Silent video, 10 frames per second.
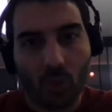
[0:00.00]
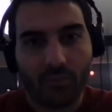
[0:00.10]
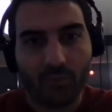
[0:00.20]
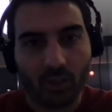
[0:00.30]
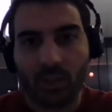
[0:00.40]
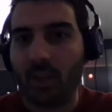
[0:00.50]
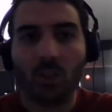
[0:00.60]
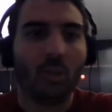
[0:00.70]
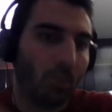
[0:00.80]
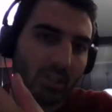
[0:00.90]
to a fund, and then
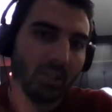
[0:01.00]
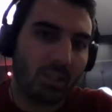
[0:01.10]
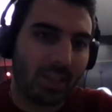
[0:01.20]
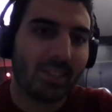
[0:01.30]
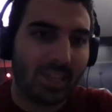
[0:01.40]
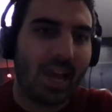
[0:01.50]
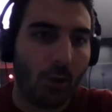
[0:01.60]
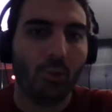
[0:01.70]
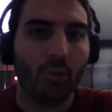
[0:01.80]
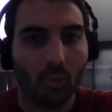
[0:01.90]
you always look, this is
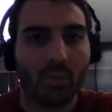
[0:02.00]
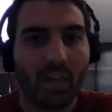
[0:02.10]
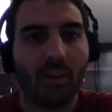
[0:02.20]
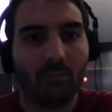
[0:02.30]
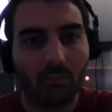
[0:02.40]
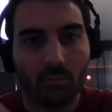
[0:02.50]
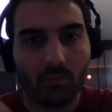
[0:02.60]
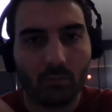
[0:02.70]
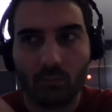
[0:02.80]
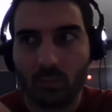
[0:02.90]
how you use that
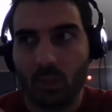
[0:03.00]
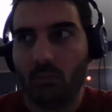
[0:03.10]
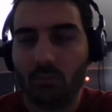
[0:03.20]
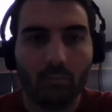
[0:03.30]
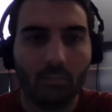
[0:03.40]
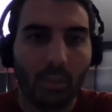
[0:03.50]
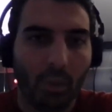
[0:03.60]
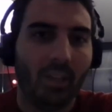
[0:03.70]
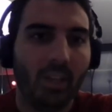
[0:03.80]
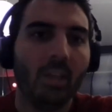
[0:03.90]
mm-hmm. the
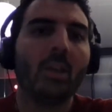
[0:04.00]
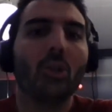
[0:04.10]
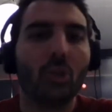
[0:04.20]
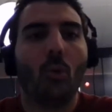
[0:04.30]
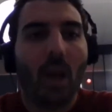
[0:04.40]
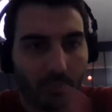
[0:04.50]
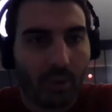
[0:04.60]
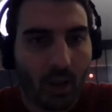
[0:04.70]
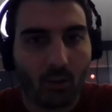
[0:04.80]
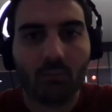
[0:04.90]
money to help
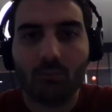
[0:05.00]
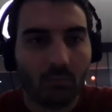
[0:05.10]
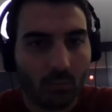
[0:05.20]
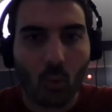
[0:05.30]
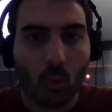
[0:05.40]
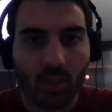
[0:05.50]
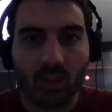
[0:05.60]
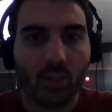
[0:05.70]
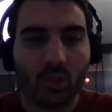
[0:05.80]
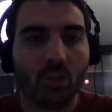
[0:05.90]
out
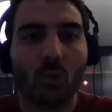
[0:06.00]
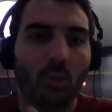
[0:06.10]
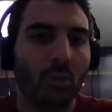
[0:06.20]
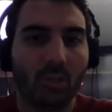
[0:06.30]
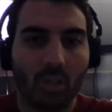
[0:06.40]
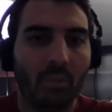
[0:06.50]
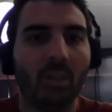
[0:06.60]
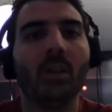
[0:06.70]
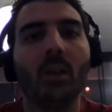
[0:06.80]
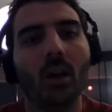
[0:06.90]
organizations who you
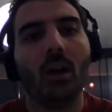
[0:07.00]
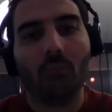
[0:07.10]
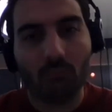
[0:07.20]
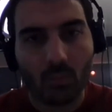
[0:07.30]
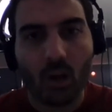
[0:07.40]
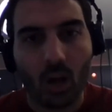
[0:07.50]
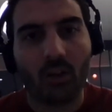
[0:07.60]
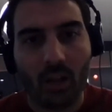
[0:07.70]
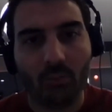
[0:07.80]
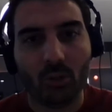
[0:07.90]
determine
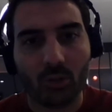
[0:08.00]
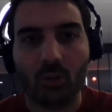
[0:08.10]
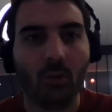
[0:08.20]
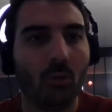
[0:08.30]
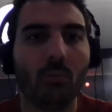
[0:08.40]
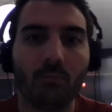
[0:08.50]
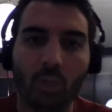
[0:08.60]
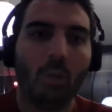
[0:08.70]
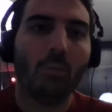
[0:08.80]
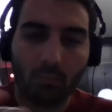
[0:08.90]
are able to
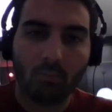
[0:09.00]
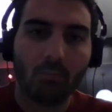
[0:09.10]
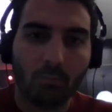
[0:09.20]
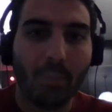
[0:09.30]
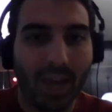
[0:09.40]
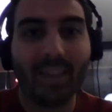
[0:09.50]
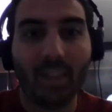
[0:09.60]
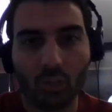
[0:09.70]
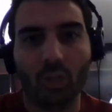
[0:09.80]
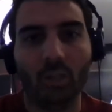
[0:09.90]
you know make
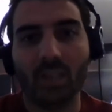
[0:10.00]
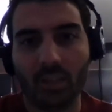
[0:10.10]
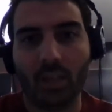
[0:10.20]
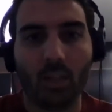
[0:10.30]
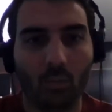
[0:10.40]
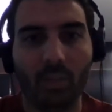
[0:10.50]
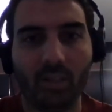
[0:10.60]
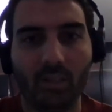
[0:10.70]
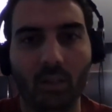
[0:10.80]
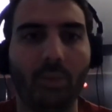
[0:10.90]
that journey, take that loan
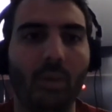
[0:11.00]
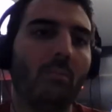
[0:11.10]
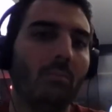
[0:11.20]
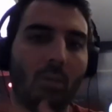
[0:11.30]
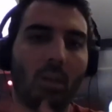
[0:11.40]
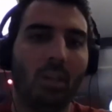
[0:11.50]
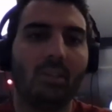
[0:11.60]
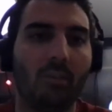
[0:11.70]
basically, but yeah, in a